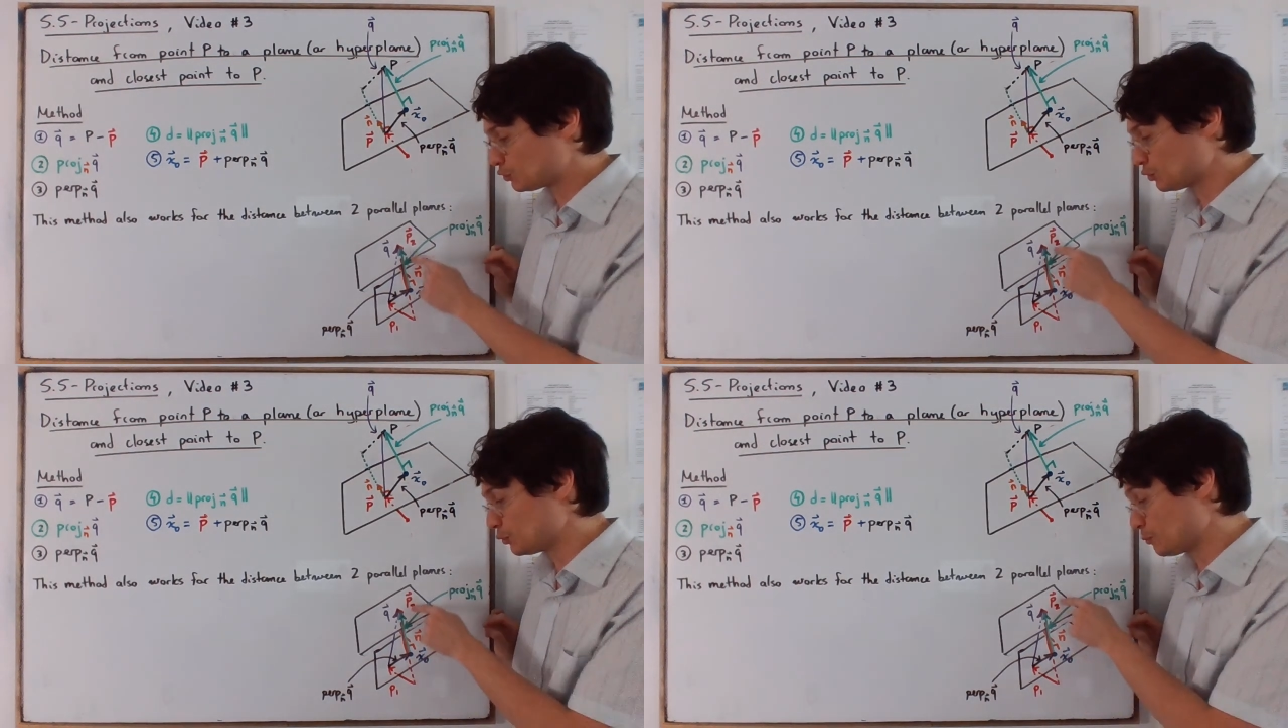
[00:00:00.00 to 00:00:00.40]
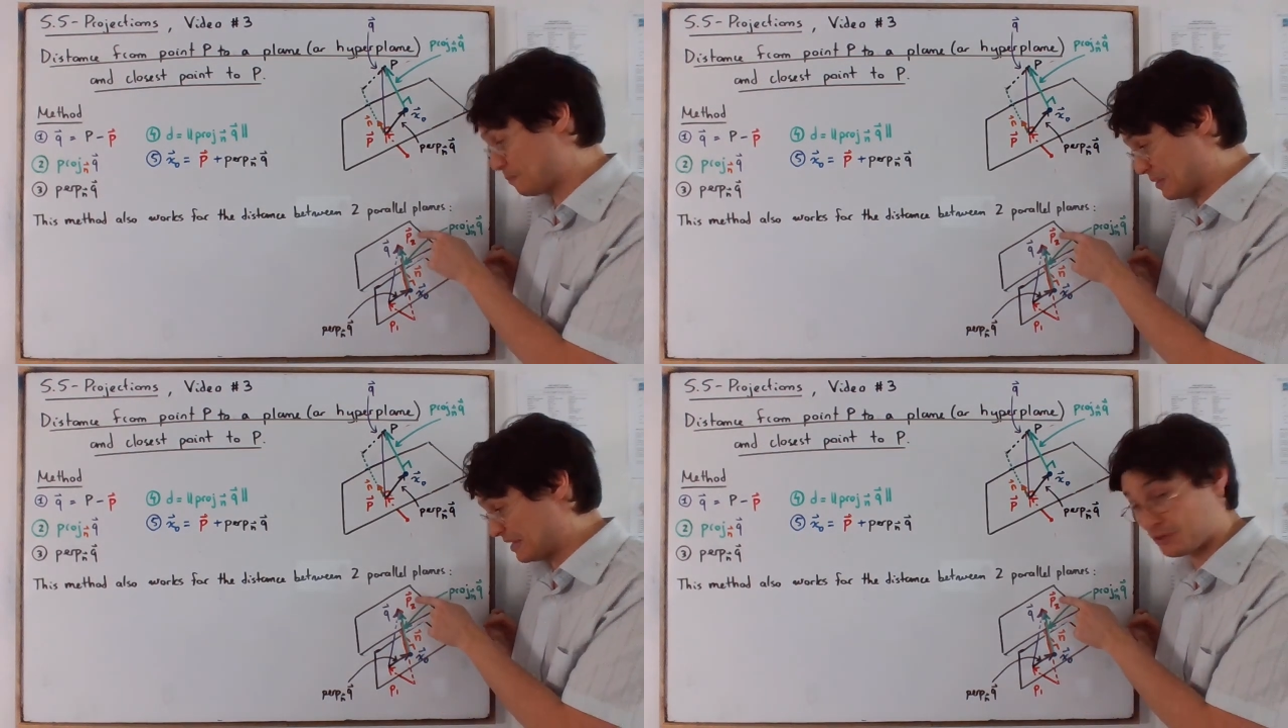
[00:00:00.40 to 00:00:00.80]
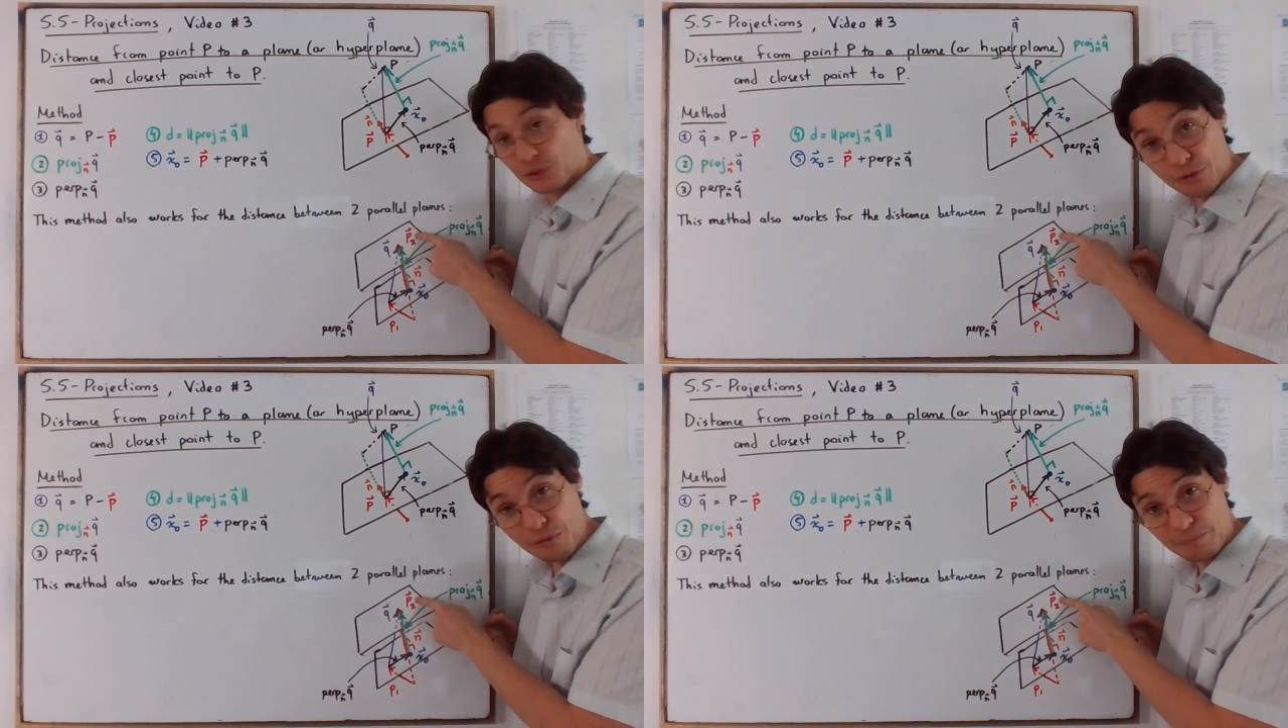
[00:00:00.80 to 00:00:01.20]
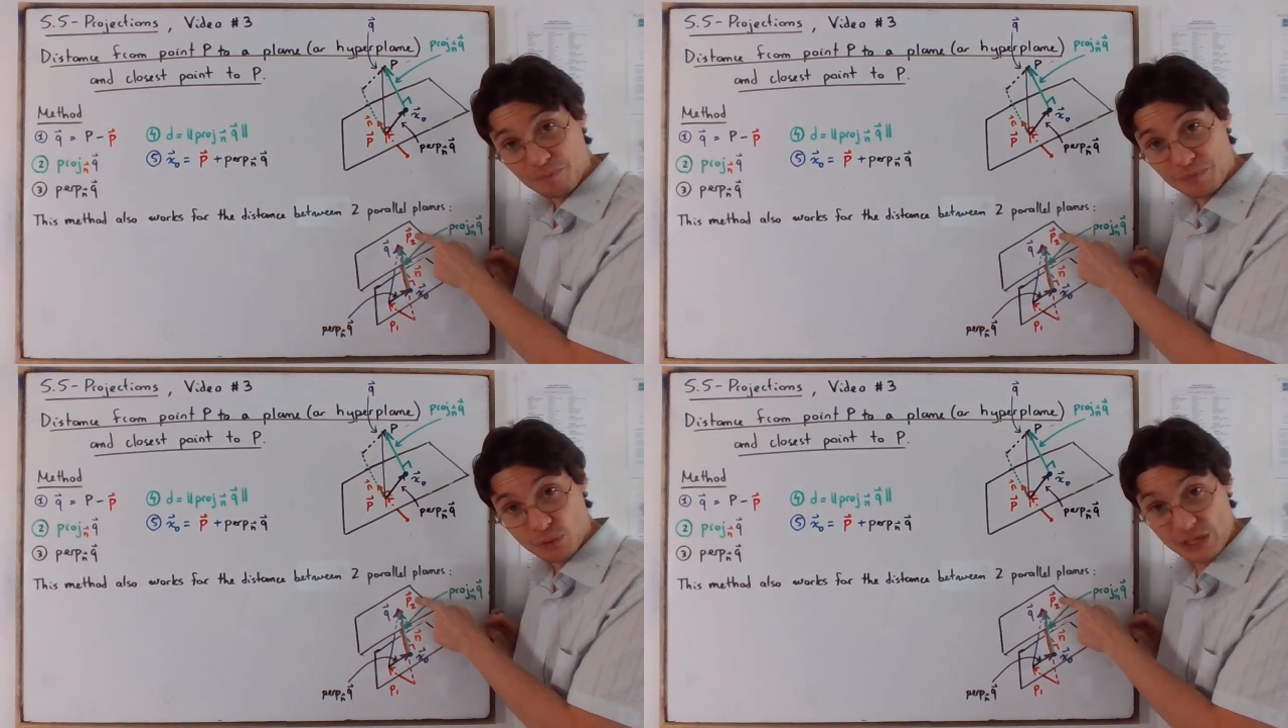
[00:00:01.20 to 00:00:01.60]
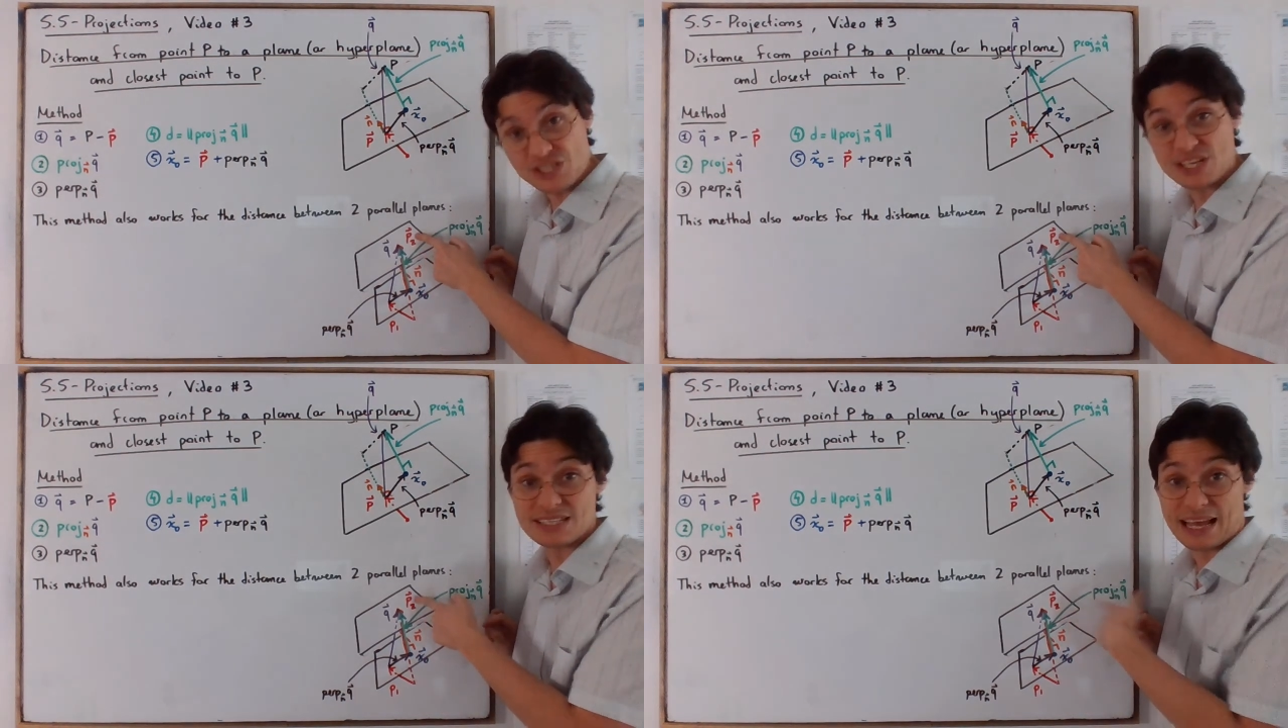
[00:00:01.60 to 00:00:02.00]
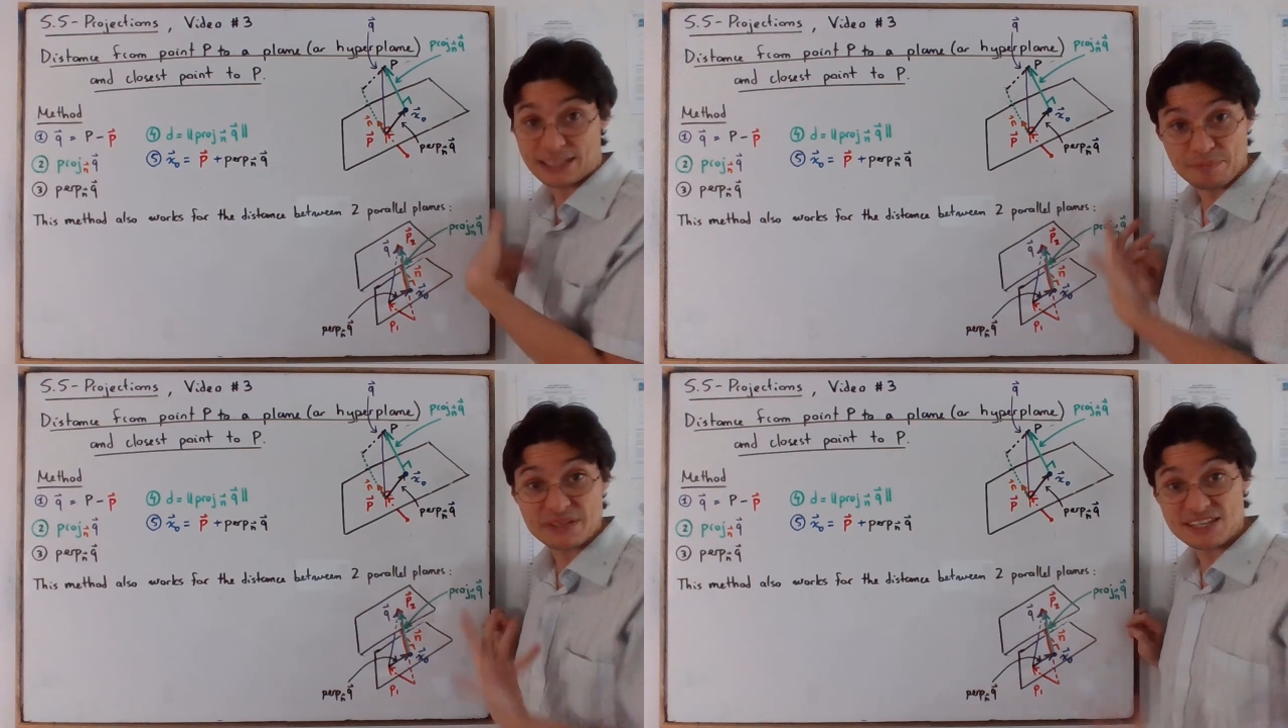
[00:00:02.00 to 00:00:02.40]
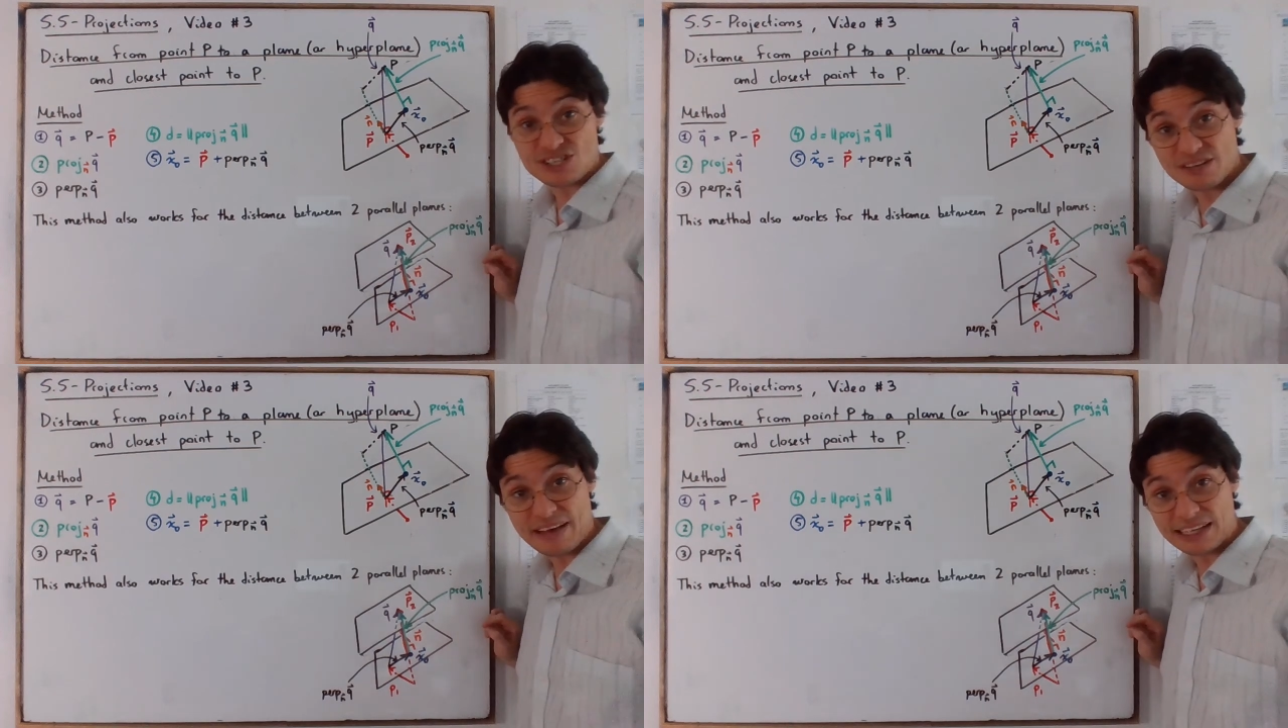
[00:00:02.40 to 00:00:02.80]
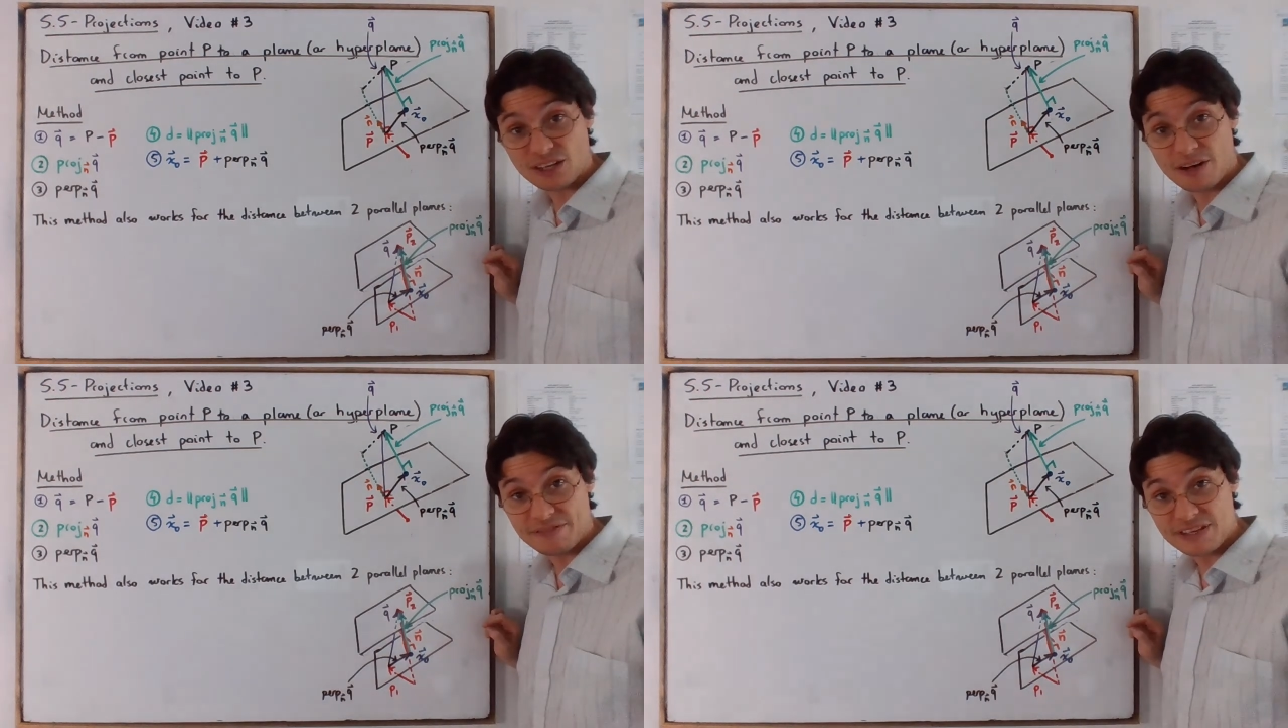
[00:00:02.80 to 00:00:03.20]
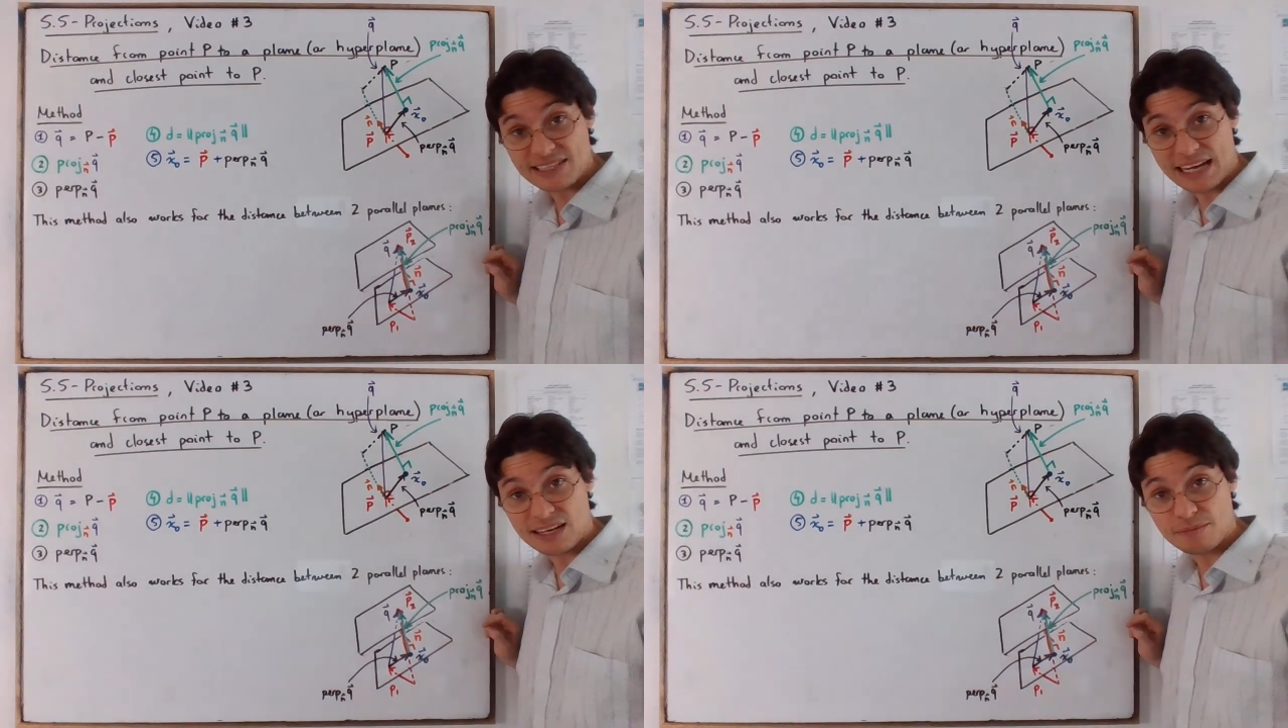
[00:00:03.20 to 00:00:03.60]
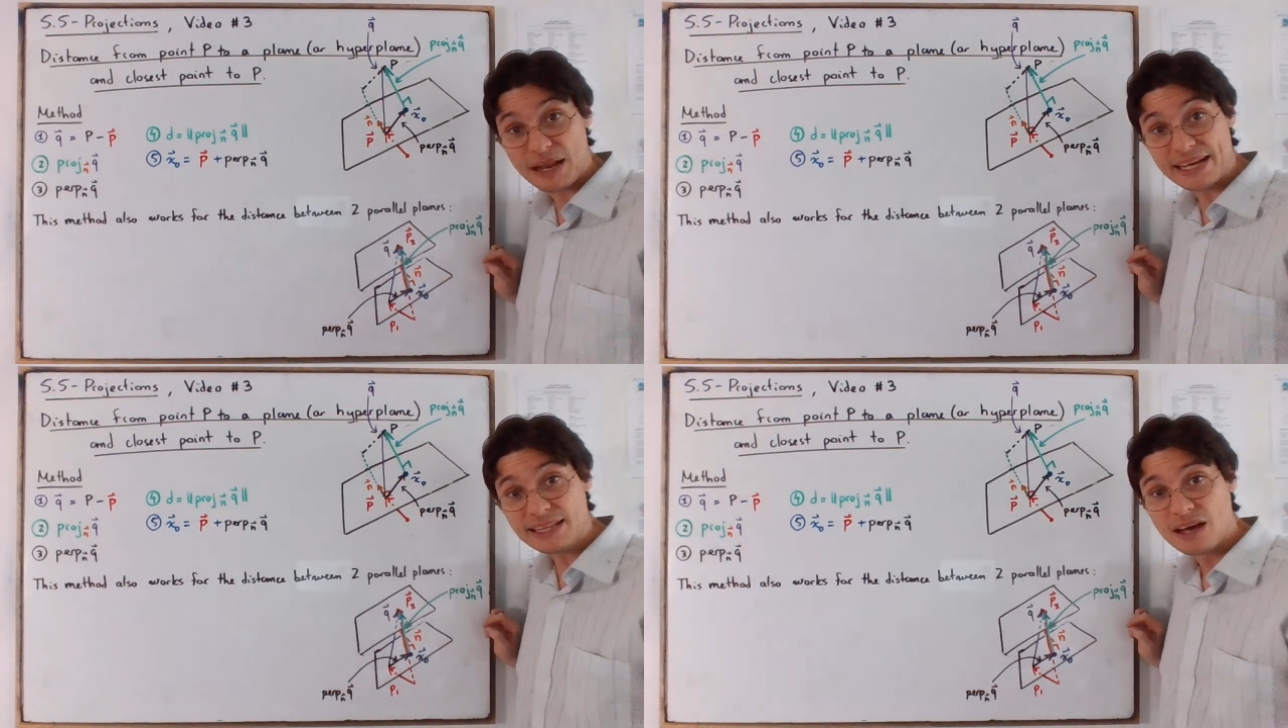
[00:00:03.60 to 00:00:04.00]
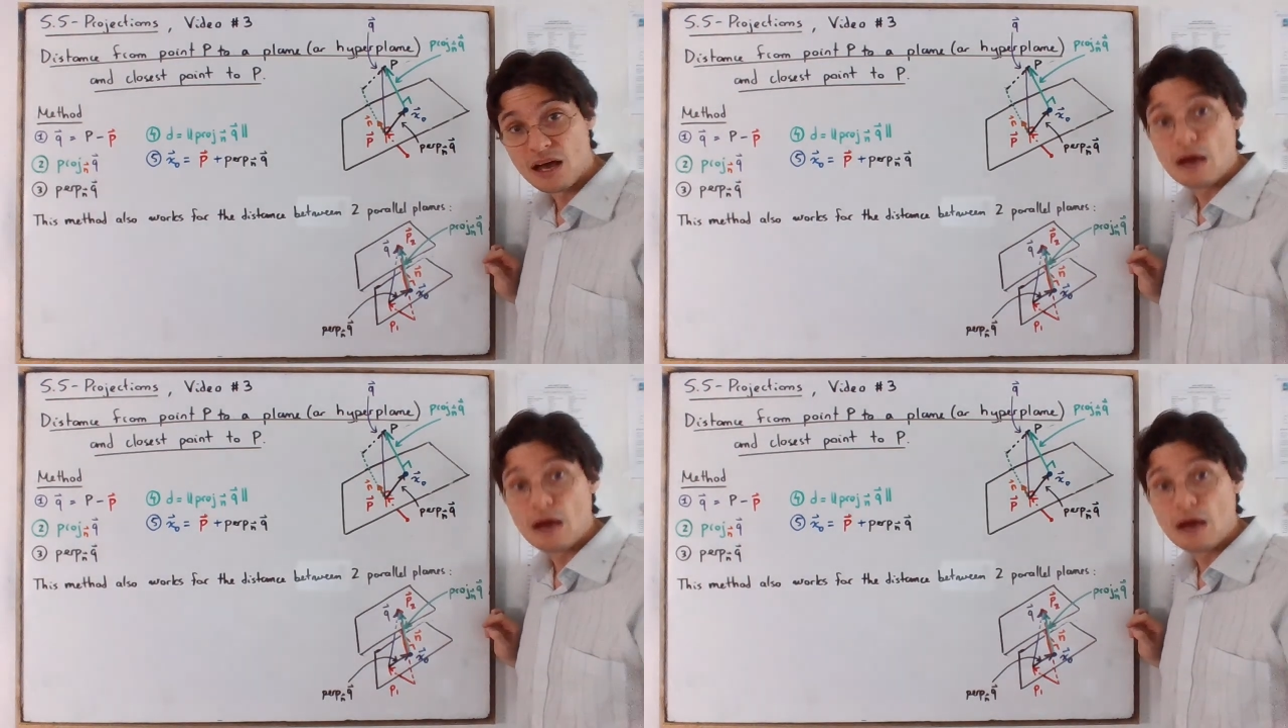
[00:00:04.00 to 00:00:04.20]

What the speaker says: to P2, which is like the position vector of the second plane.